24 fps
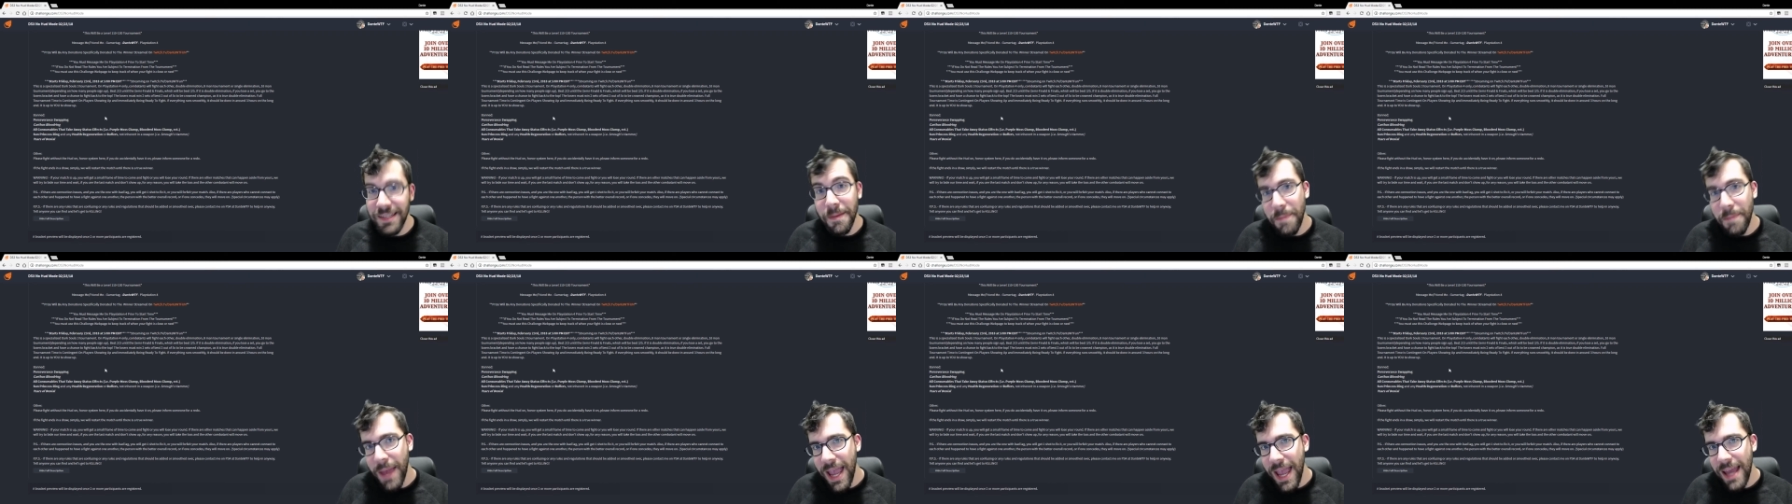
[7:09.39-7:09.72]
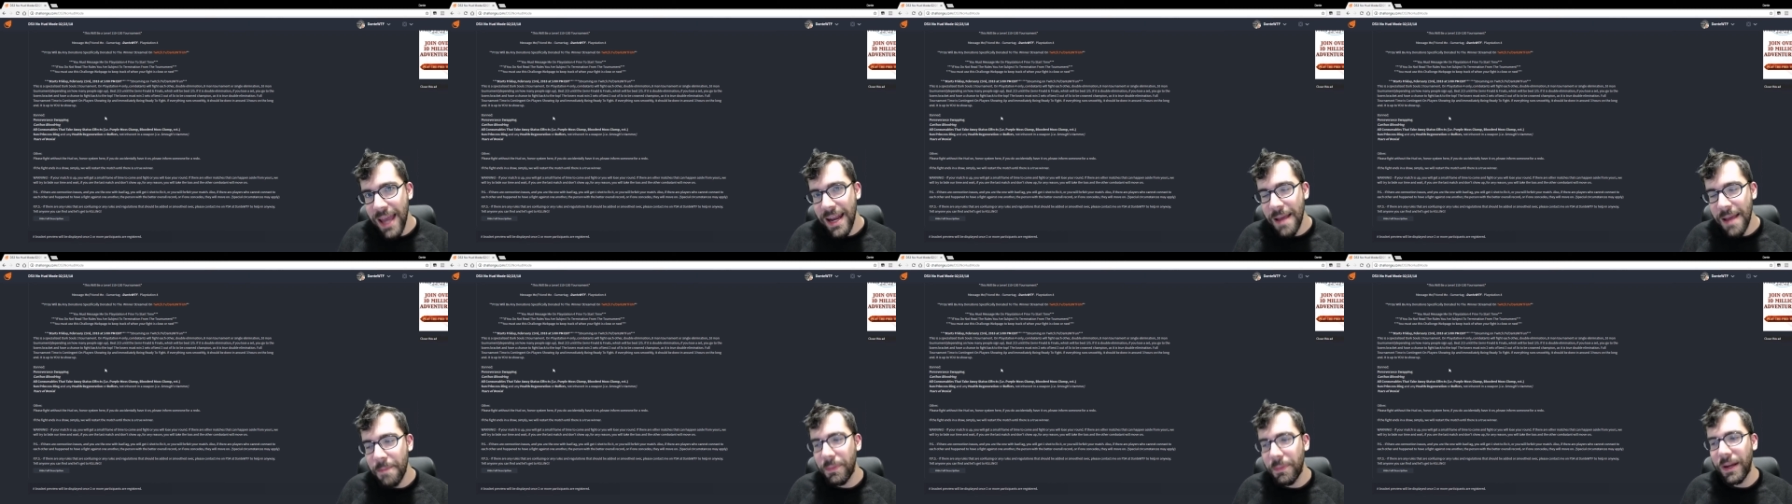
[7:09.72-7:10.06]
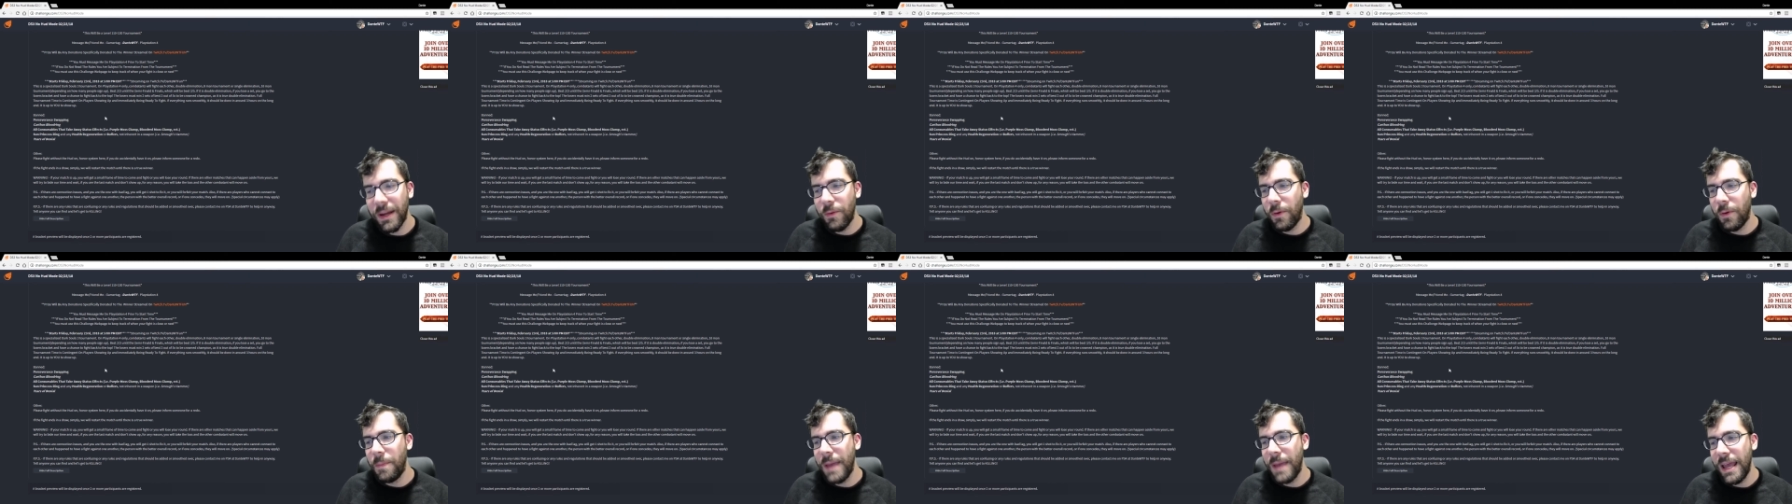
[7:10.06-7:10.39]
ban it, but
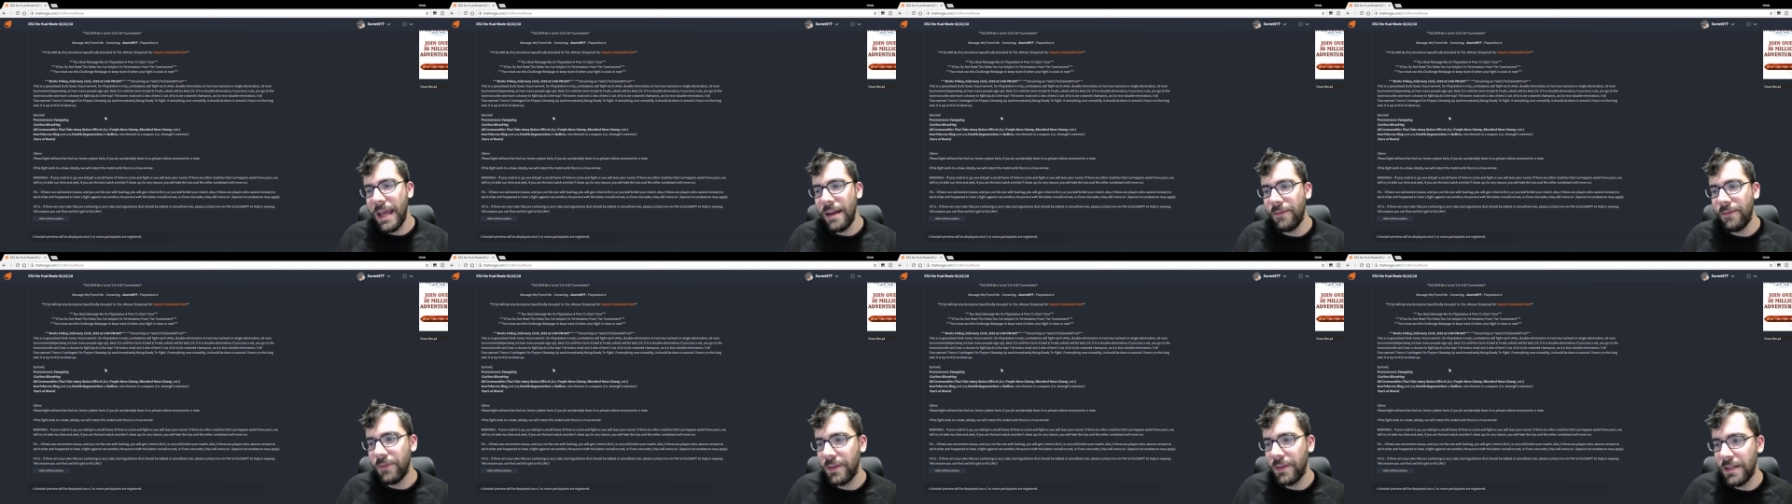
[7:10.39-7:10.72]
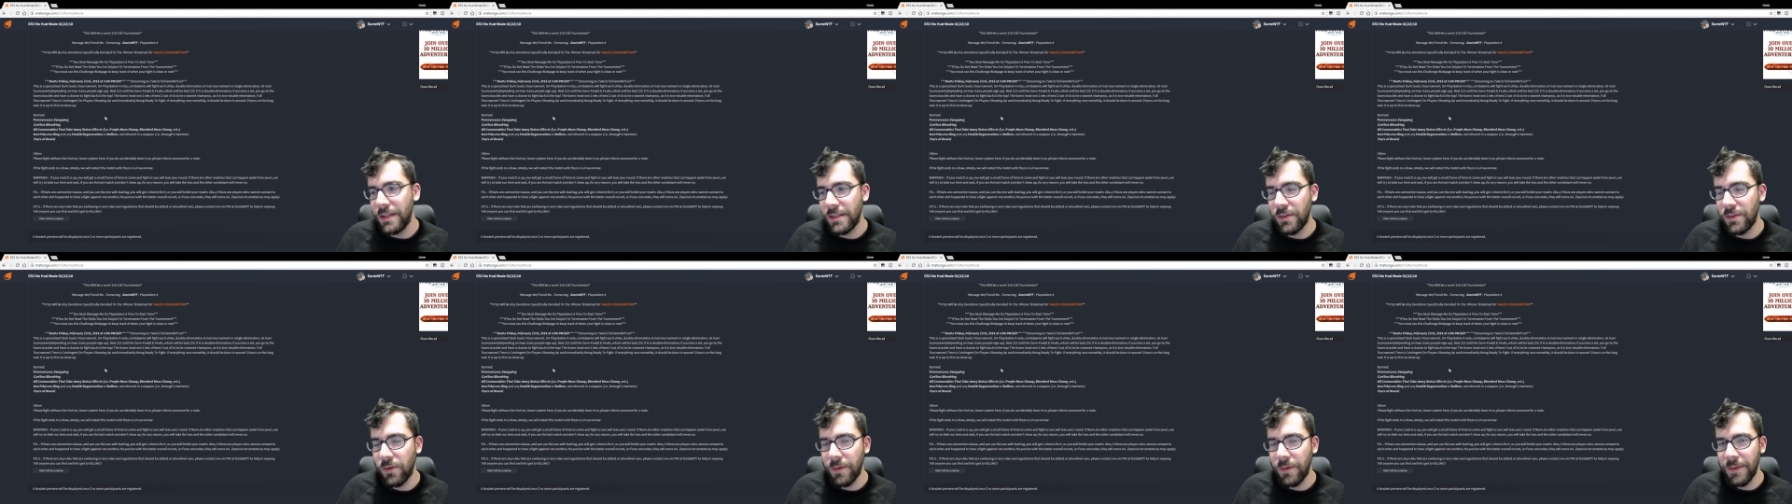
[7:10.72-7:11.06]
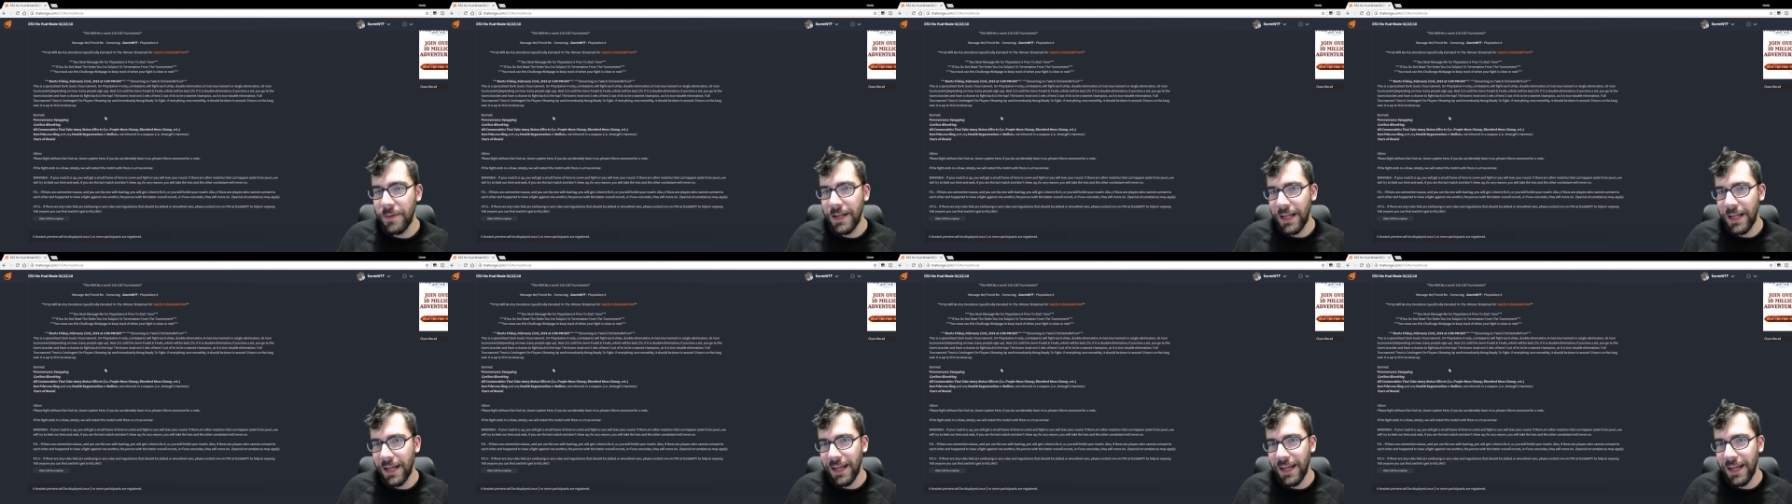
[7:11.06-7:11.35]
I will ban it for this tournament.